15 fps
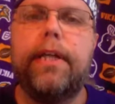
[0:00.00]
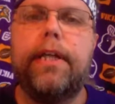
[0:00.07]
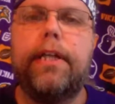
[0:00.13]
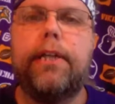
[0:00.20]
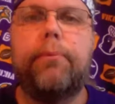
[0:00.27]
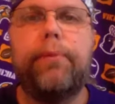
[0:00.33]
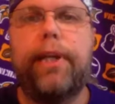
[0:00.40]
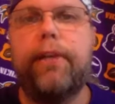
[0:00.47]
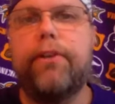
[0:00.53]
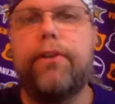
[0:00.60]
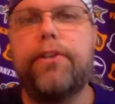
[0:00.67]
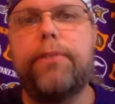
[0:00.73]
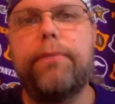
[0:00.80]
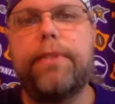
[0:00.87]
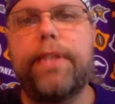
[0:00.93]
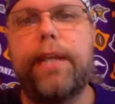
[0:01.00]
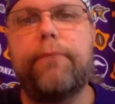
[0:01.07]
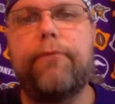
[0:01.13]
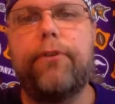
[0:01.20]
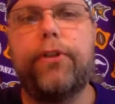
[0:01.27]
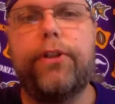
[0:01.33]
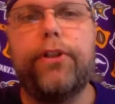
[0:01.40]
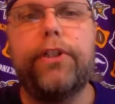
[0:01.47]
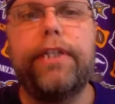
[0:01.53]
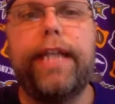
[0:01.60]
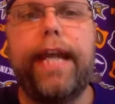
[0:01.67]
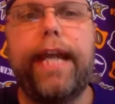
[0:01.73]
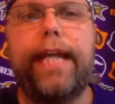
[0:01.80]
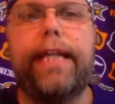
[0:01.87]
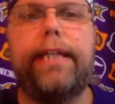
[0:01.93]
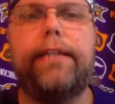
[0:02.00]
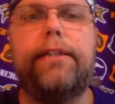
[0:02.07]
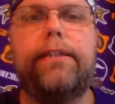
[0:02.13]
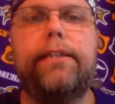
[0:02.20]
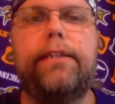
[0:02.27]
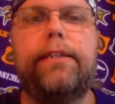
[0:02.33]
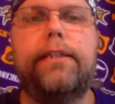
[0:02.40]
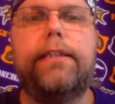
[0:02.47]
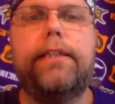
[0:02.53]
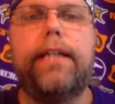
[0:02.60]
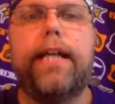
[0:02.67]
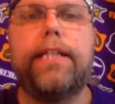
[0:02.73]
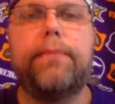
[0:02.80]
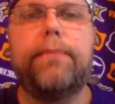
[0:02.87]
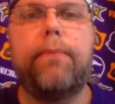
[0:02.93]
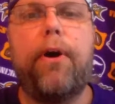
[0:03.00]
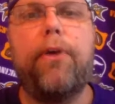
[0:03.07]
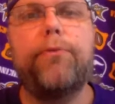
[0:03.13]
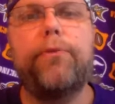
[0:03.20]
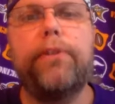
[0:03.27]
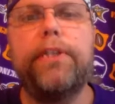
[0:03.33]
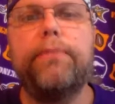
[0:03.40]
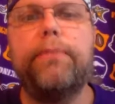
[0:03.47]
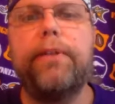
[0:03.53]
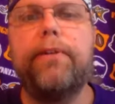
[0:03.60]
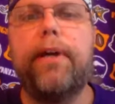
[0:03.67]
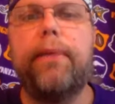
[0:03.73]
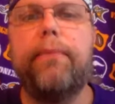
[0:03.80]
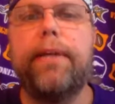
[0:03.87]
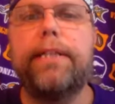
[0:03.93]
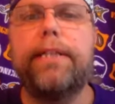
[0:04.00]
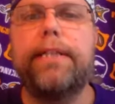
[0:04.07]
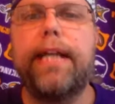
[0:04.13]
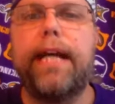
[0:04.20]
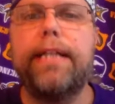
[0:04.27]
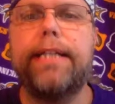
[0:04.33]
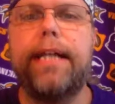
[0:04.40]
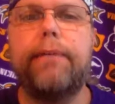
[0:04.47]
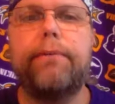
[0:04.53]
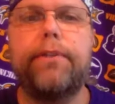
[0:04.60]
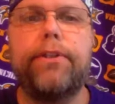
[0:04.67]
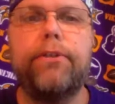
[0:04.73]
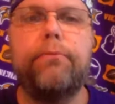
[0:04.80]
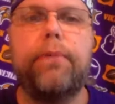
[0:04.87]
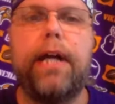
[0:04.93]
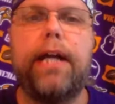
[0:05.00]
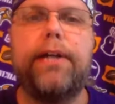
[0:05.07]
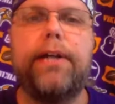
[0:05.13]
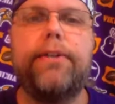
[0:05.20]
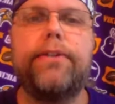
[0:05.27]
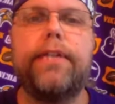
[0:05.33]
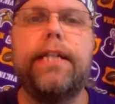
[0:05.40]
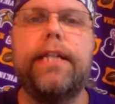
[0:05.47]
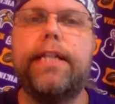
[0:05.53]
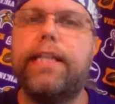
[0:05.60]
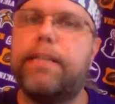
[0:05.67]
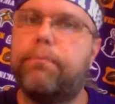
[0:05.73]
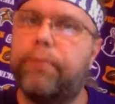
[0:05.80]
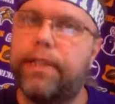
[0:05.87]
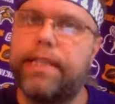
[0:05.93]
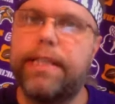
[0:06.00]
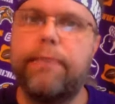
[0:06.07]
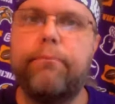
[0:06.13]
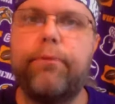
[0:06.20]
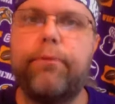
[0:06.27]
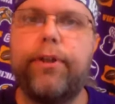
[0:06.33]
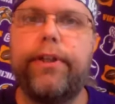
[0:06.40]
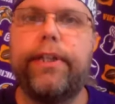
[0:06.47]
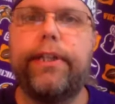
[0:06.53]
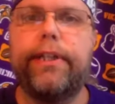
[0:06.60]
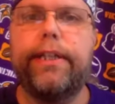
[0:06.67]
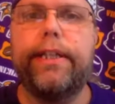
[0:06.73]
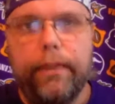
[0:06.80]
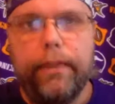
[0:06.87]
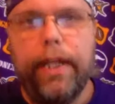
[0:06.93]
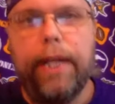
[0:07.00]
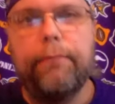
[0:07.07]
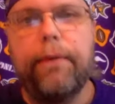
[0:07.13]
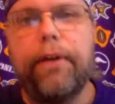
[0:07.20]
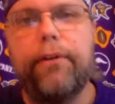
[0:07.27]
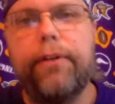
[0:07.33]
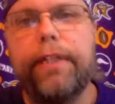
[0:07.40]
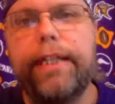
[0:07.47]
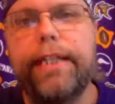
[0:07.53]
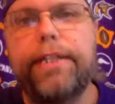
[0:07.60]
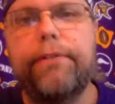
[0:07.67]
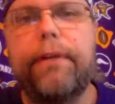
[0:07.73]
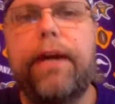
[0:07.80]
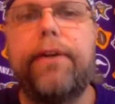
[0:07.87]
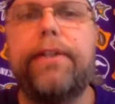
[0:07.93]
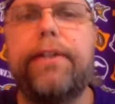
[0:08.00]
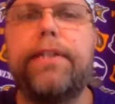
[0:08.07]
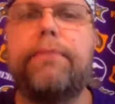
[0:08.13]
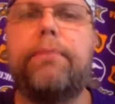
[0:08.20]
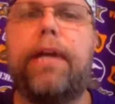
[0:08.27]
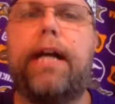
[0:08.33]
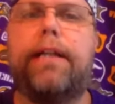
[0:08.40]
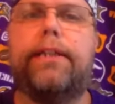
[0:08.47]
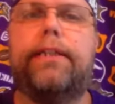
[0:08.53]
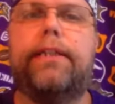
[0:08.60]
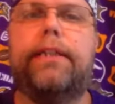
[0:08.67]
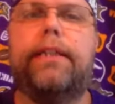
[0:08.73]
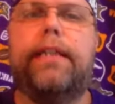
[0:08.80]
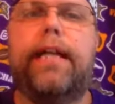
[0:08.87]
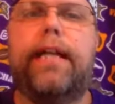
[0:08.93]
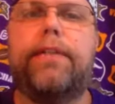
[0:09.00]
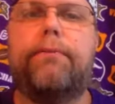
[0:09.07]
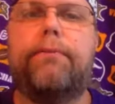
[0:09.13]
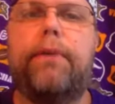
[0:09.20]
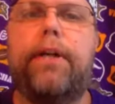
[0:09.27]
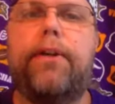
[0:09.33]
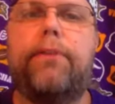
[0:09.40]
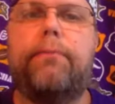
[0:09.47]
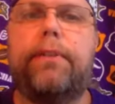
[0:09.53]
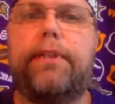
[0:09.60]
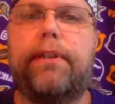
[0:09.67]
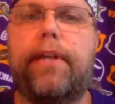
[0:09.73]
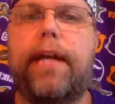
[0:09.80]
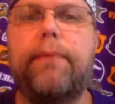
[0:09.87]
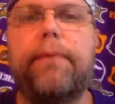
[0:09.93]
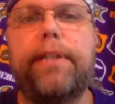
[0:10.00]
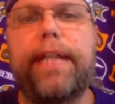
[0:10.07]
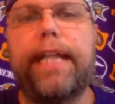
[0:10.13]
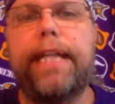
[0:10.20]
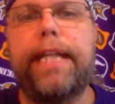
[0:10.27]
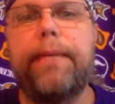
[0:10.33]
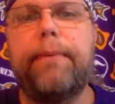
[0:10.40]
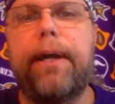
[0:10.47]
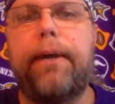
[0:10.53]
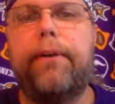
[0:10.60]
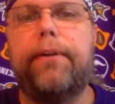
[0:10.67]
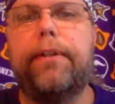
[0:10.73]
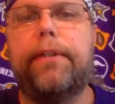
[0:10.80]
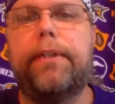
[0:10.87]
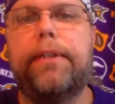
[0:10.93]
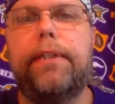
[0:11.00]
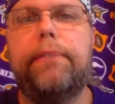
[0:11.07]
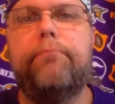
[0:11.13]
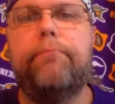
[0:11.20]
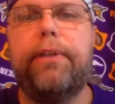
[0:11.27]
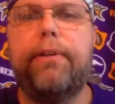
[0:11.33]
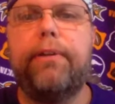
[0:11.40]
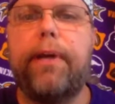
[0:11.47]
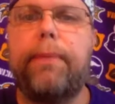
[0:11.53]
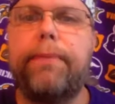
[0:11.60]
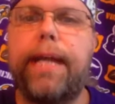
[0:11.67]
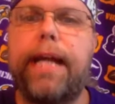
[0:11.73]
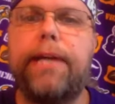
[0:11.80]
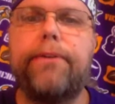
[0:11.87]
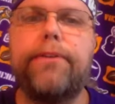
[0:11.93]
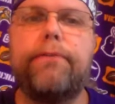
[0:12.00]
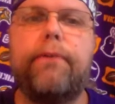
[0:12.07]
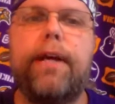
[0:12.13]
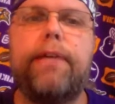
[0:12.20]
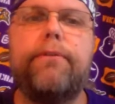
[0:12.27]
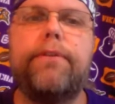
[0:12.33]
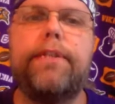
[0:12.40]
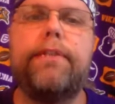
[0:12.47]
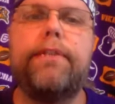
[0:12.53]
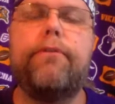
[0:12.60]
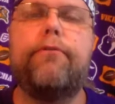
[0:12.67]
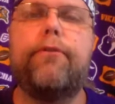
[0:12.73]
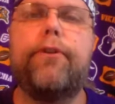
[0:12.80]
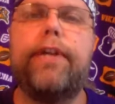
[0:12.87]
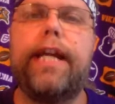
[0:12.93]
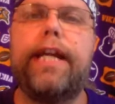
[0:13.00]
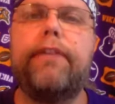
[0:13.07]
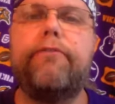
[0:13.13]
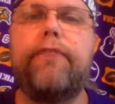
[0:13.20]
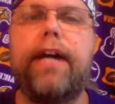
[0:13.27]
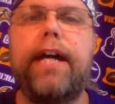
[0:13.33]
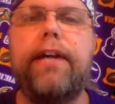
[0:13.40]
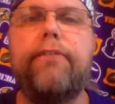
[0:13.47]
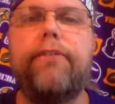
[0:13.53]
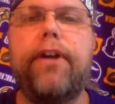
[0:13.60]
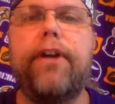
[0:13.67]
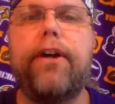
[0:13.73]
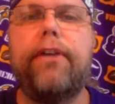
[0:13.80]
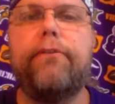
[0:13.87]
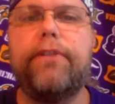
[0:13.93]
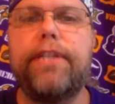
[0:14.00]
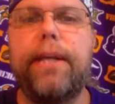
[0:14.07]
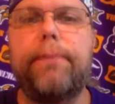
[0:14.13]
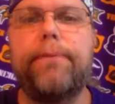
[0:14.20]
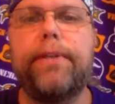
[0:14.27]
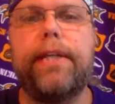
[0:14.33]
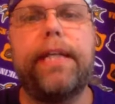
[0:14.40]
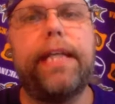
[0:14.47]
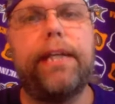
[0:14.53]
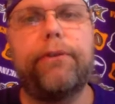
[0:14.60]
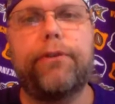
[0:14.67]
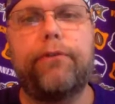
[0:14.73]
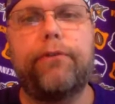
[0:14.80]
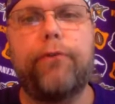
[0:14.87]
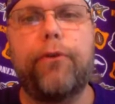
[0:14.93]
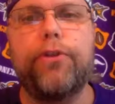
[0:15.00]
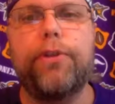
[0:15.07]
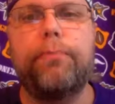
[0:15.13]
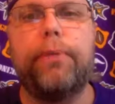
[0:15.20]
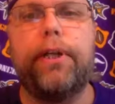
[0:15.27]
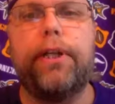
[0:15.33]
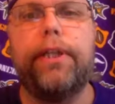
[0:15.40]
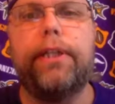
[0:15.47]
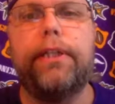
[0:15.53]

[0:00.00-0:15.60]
The play looks to be set up for a good gain. As the ball is released, B-Rob makes contact with the 2 blockers. He splits them brilliantly, and Mutterlin gets around his blocker as well, but the linemen take him out. B-Rob tackles the wide receiver for a negative 5-yard reception, and the Eagles are forced to punt.